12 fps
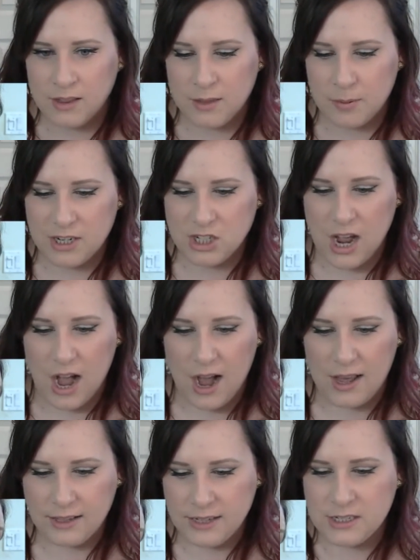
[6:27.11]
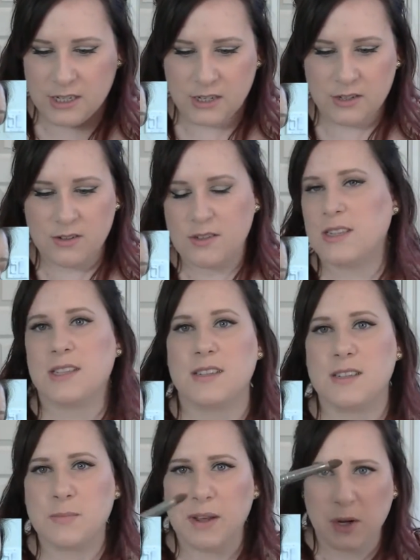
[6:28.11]
The brush I like to use,
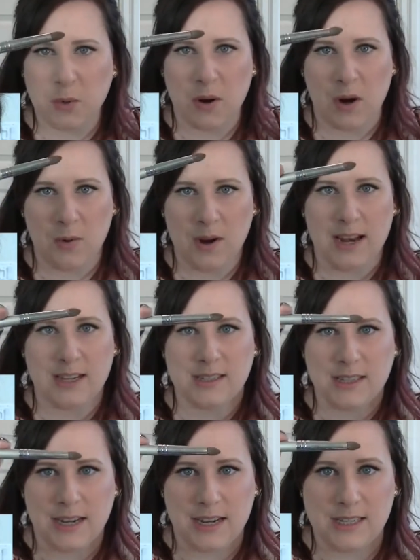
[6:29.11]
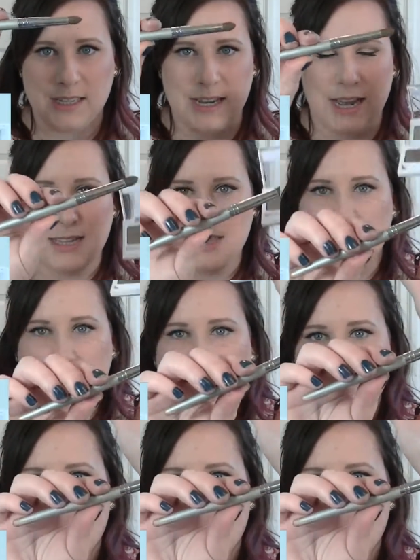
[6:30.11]
this is by Quo, and it's like a dense